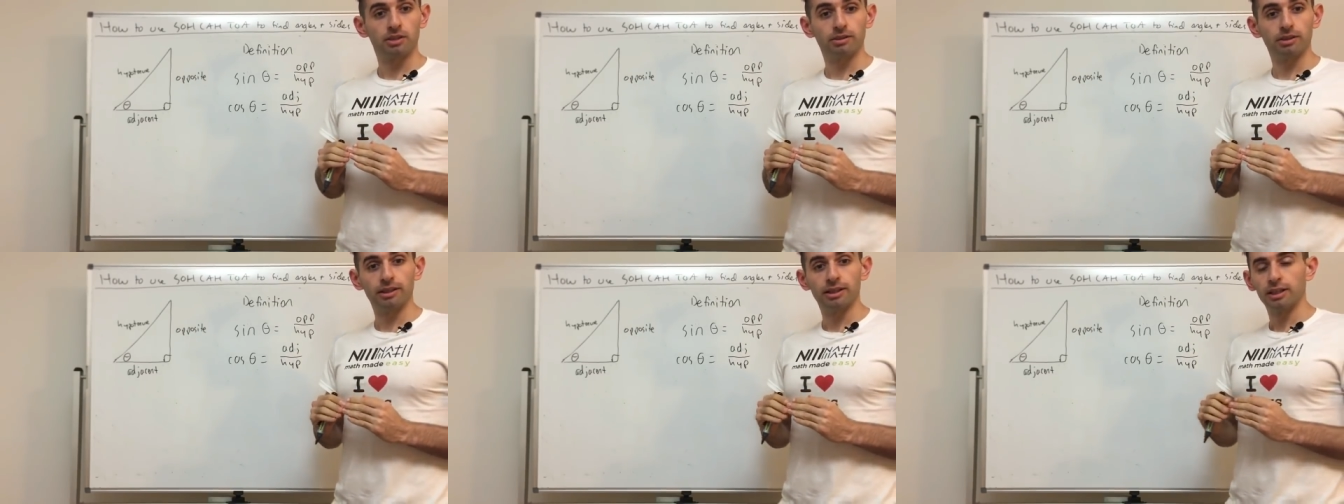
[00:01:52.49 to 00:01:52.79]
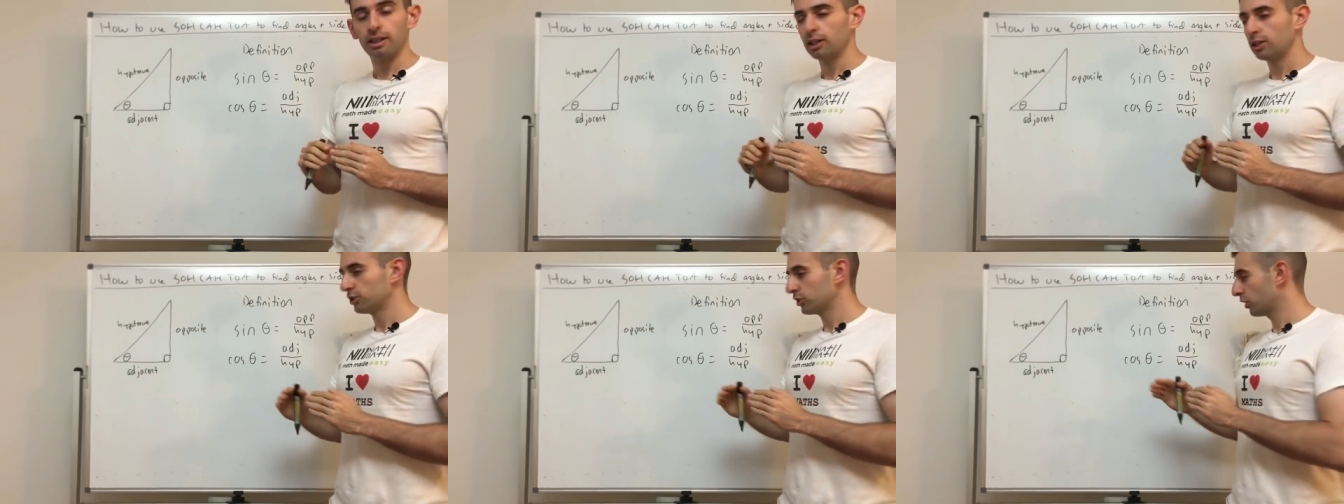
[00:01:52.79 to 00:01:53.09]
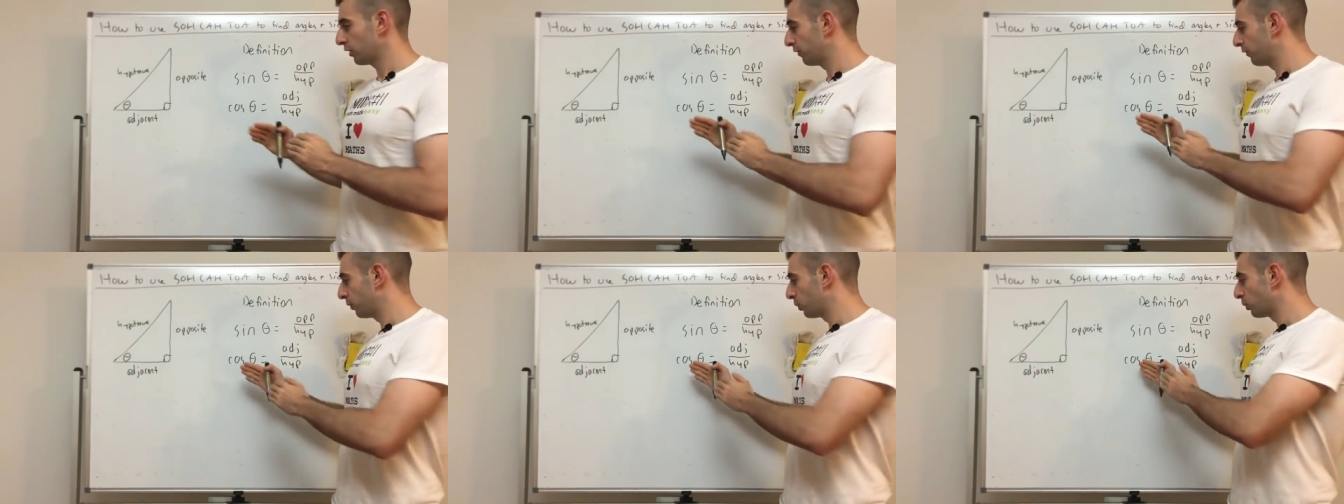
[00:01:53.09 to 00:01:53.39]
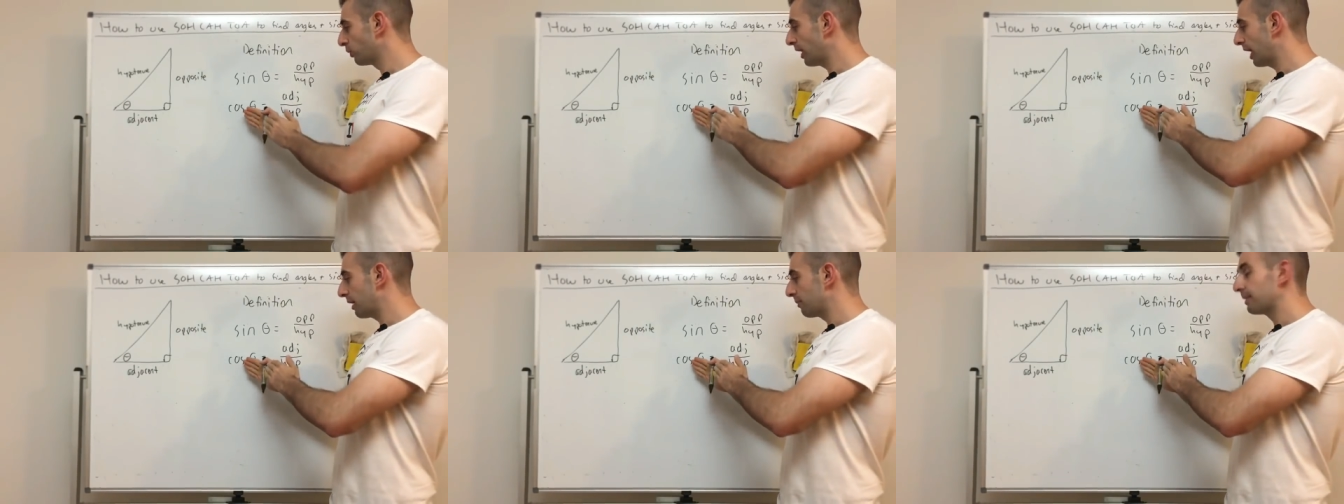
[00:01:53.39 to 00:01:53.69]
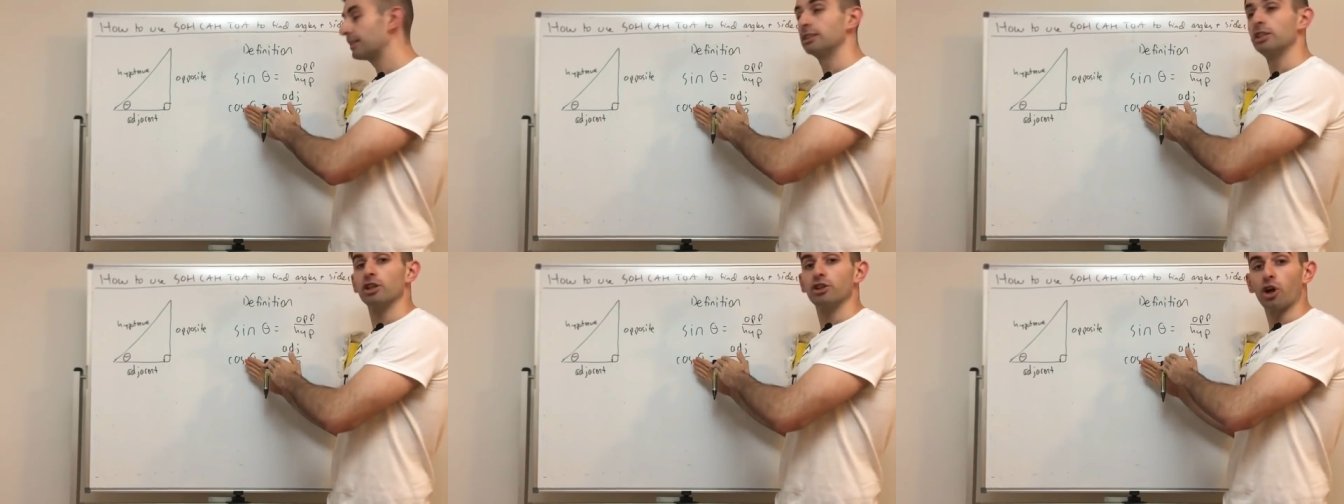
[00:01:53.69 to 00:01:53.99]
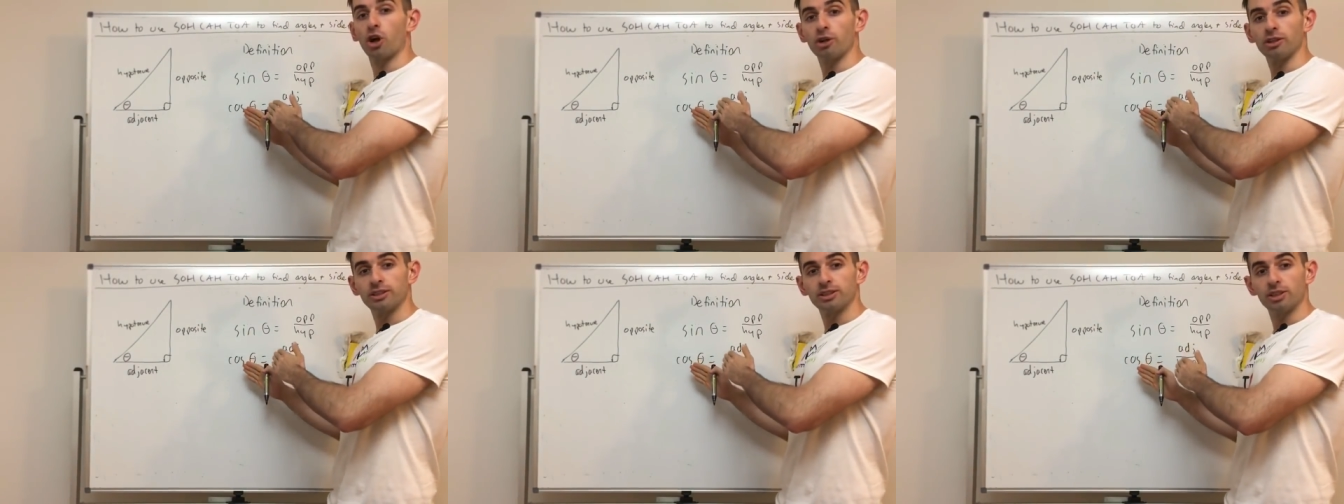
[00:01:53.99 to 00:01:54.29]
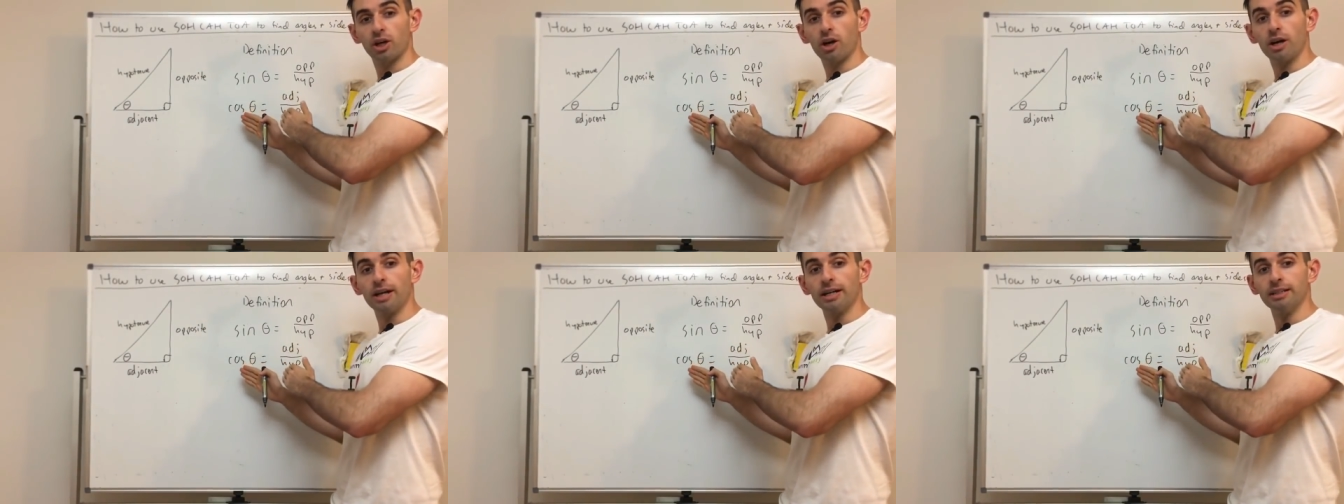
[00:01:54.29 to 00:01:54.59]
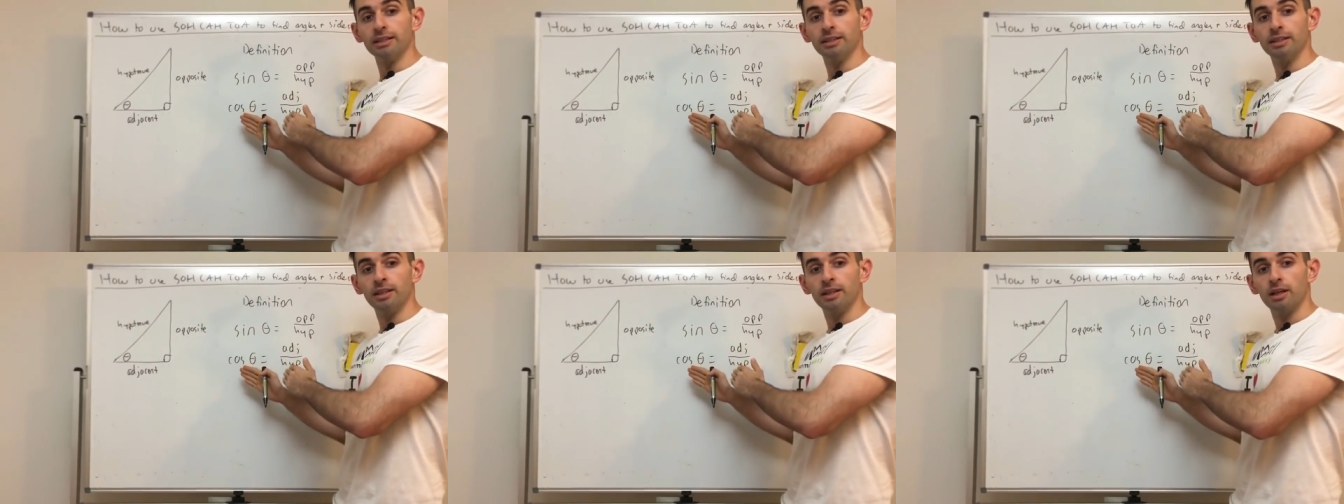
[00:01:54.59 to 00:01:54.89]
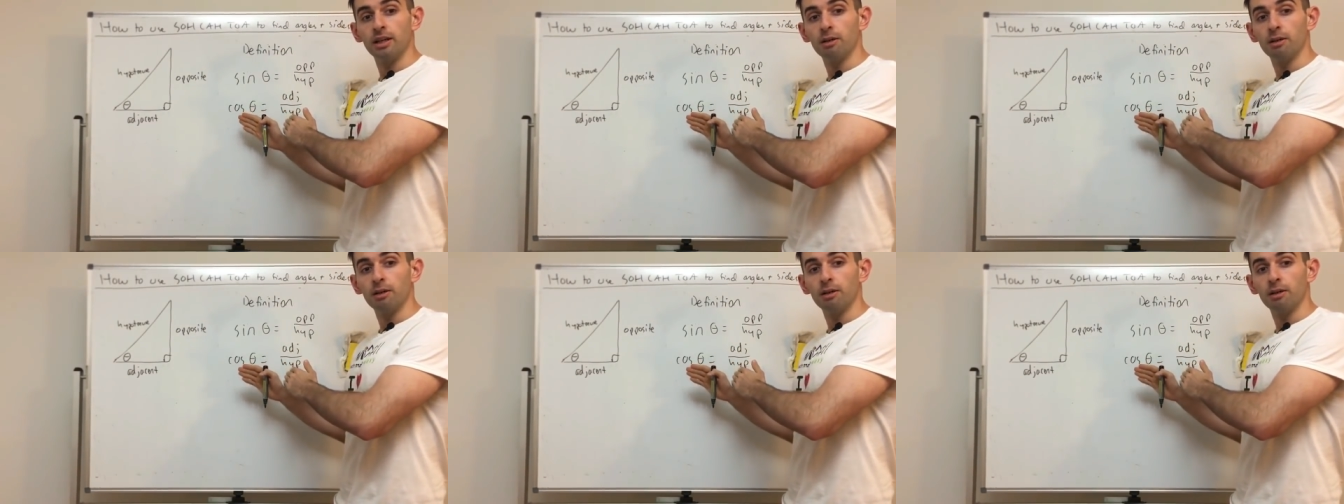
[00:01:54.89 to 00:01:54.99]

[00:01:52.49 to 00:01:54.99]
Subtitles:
Right, so the full name is cosine,